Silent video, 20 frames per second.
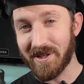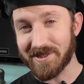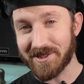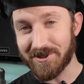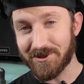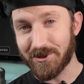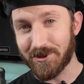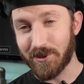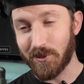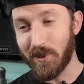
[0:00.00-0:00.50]

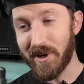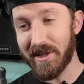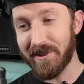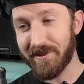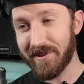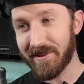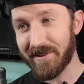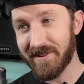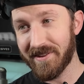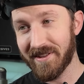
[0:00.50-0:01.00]
multi-tool with
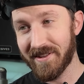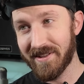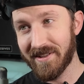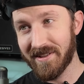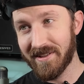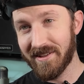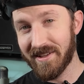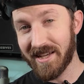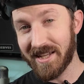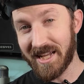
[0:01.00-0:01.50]

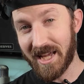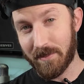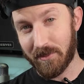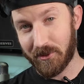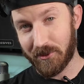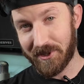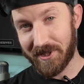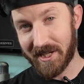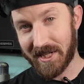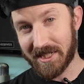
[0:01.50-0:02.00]
an
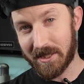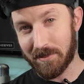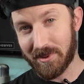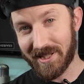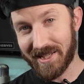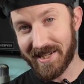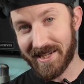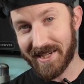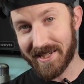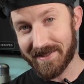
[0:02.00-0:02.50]
M390
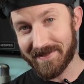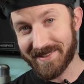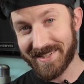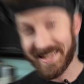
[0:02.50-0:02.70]
blade,